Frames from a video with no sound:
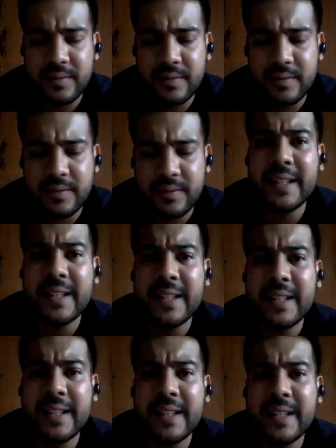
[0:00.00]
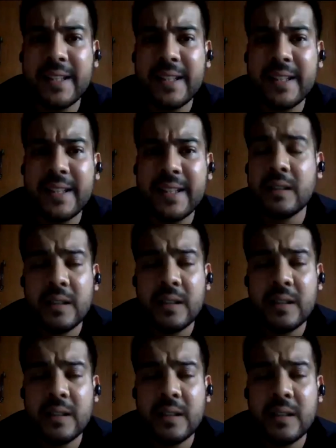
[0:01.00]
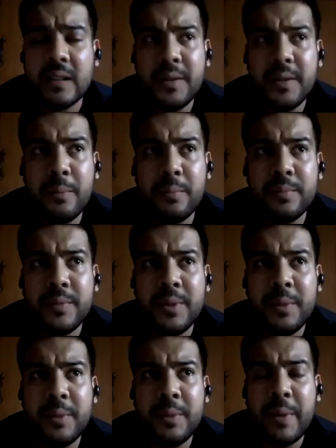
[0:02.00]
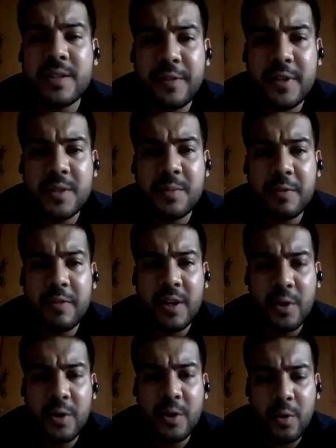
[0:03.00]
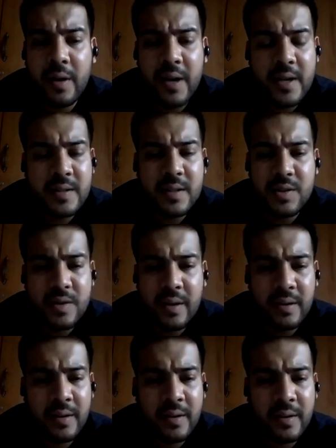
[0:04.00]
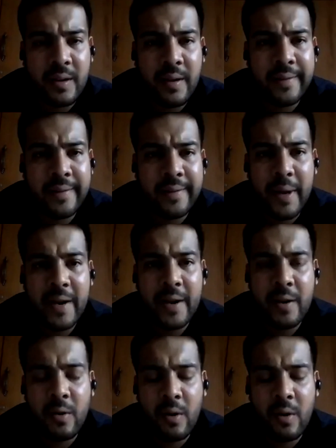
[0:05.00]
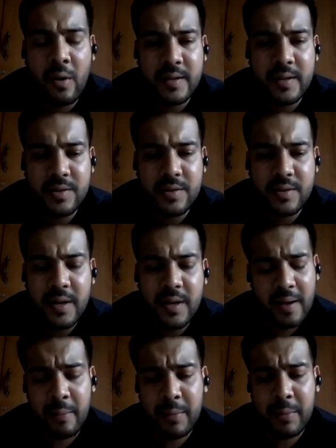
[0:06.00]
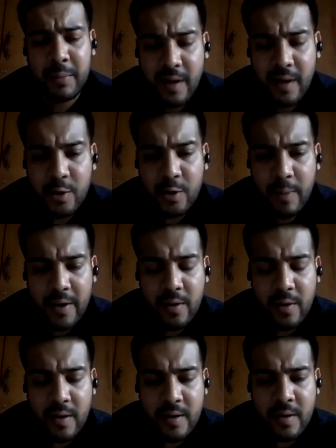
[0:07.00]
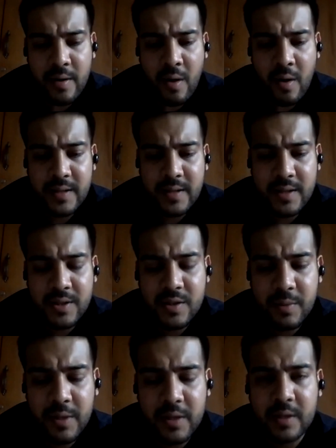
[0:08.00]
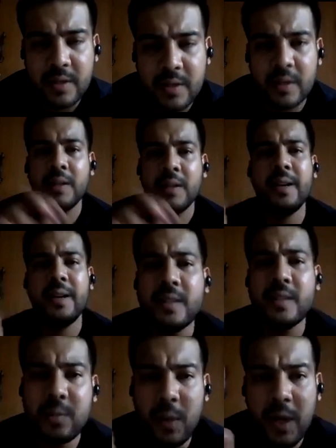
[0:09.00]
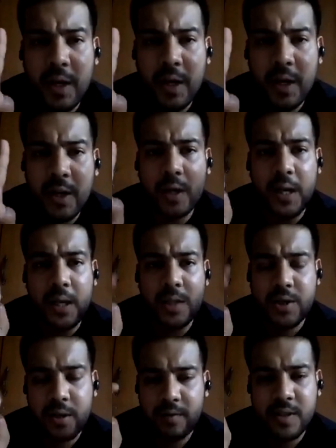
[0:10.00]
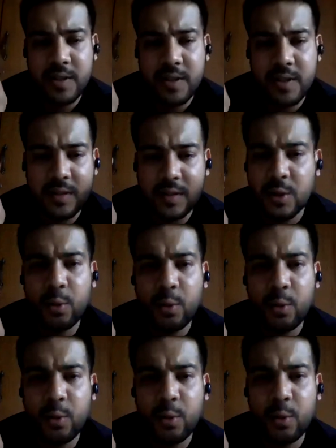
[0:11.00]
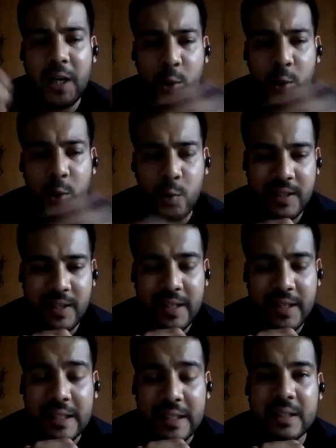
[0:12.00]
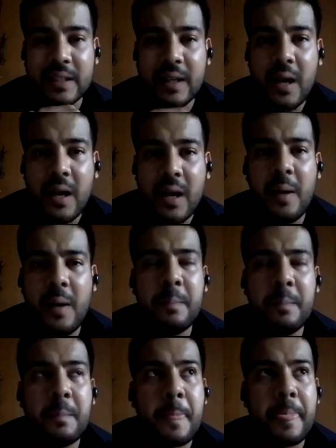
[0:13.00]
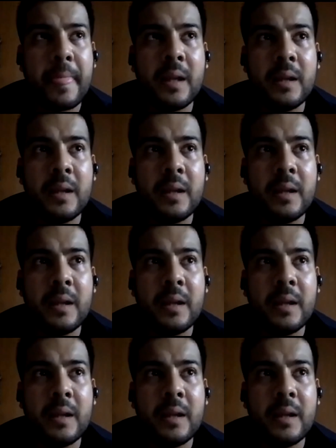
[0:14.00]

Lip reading: and I think that's the the biggest difference between a good organization and a bad organization, right? I mean, there are no bad organizations, but there is this word called culture, which is thrown around very loosely, right? Um,